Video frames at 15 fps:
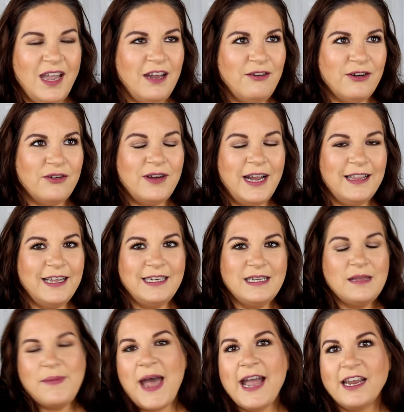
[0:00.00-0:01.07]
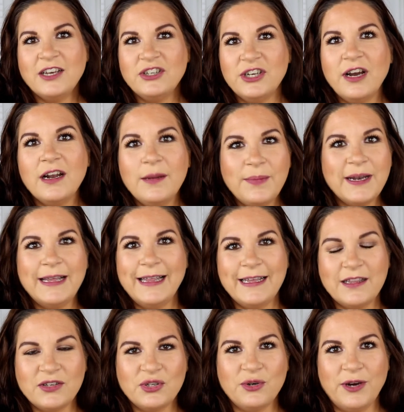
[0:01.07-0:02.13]
I don't know, I liked the packaging on it, but I
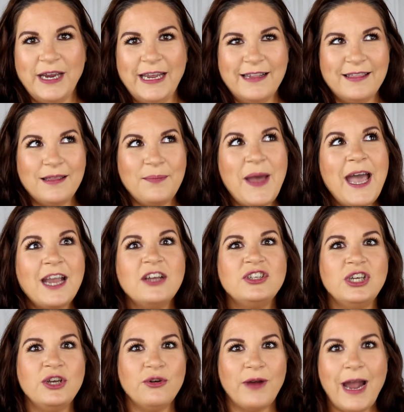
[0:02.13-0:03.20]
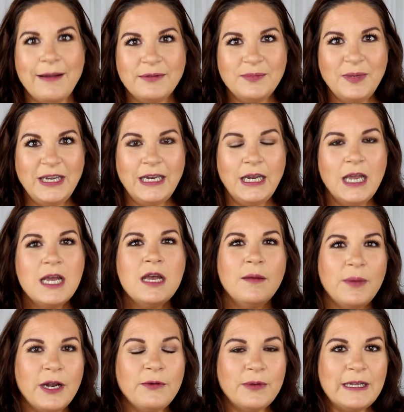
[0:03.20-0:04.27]
liked the story. The packaging grabbed me,
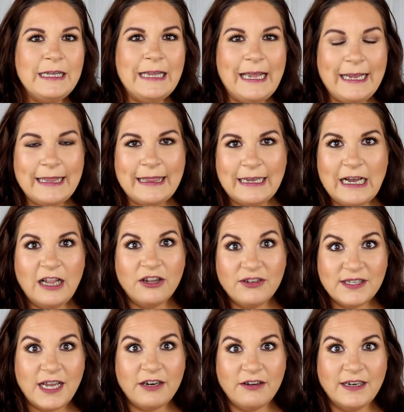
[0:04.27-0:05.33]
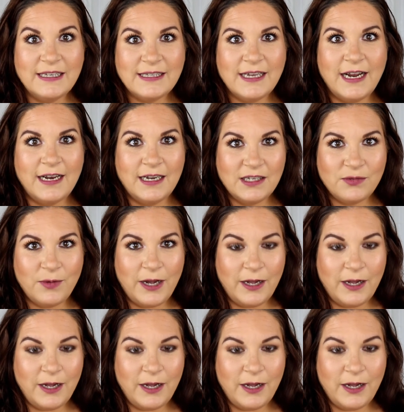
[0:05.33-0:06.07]
but I really like the colors that are inside as